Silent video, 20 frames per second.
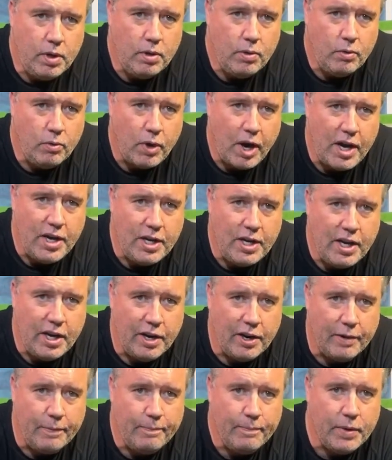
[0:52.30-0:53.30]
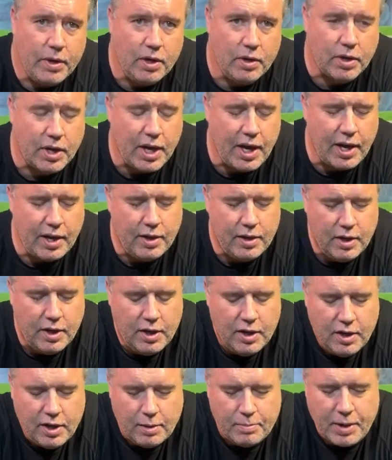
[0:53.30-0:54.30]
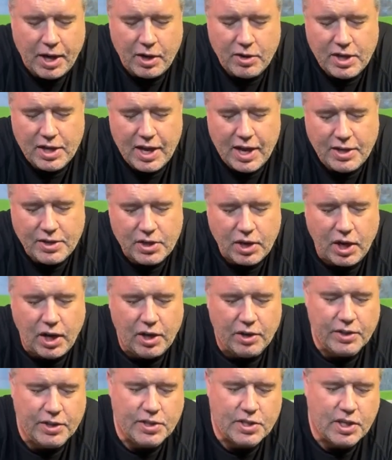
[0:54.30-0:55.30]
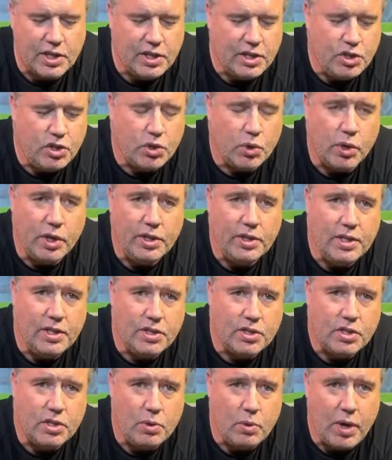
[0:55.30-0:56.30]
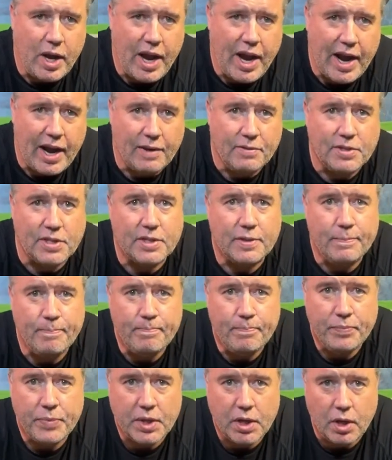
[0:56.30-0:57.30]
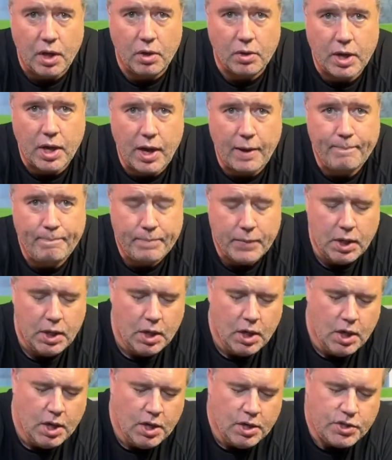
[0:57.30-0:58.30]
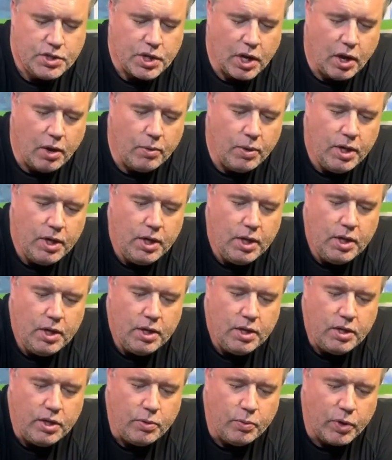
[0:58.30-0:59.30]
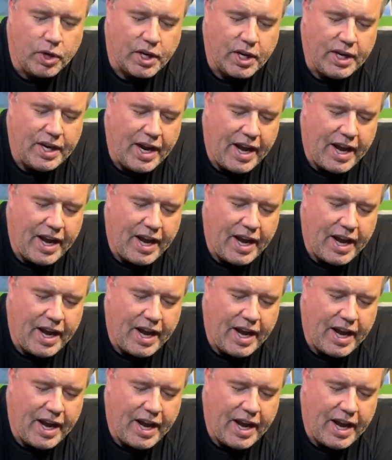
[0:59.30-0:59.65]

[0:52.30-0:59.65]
right here, okay? About yay tall, that's going to join these two halves, okay? So we're going to